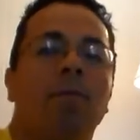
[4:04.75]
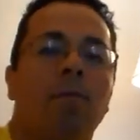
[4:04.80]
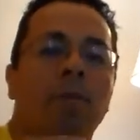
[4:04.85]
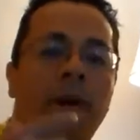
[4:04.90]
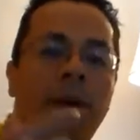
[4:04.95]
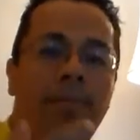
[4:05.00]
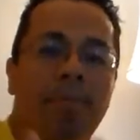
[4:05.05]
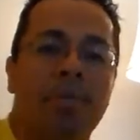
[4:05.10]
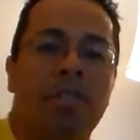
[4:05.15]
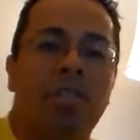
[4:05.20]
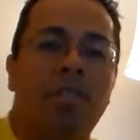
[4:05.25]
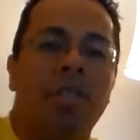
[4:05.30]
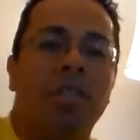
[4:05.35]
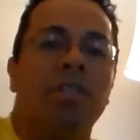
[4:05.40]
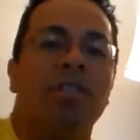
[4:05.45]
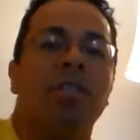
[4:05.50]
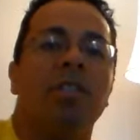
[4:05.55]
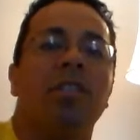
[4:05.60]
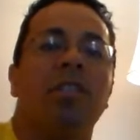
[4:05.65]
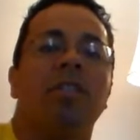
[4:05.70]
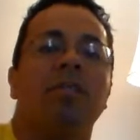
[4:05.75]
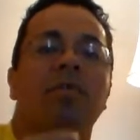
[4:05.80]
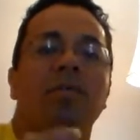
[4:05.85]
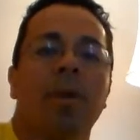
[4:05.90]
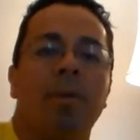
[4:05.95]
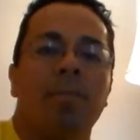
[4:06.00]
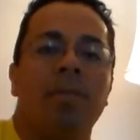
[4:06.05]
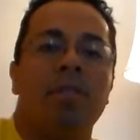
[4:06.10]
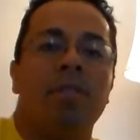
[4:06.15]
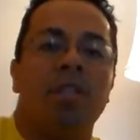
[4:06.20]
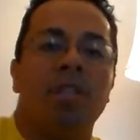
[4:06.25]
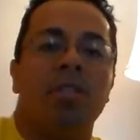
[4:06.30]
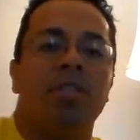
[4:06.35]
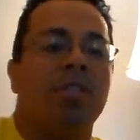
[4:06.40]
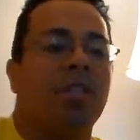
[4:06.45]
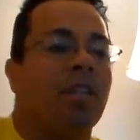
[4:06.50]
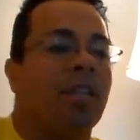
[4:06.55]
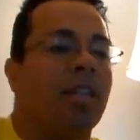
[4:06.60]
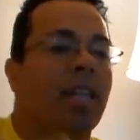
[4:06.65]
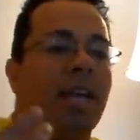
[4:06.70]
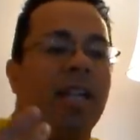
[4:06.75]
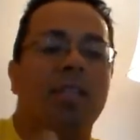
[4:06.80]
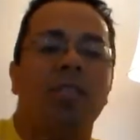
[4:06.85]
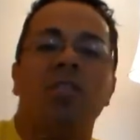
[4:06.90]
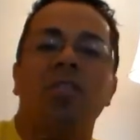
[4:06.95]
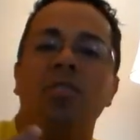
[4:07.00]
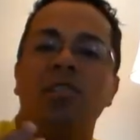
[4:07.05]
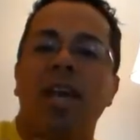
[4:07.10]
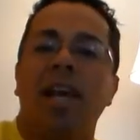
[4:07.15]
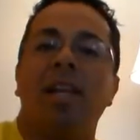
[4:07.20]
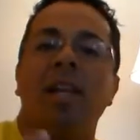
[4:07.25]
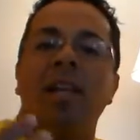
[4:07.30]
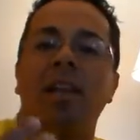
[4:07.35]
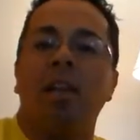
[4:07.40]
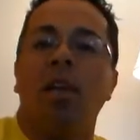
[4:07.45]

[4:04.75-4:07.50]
repetition, and that